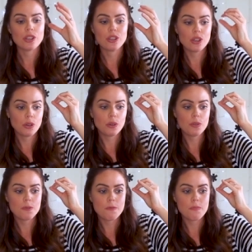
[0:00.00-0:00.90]

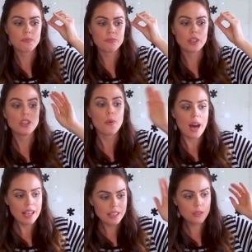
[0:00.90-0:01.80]
You
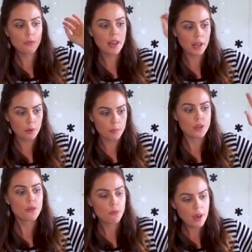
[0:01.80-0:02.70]
asked for help.
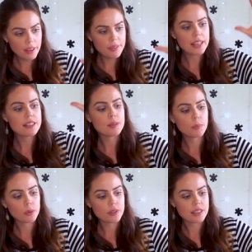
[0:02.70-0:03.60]
You found that
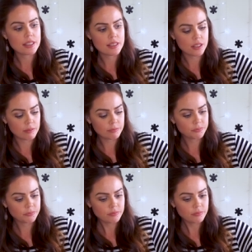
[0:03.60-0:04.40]
support system.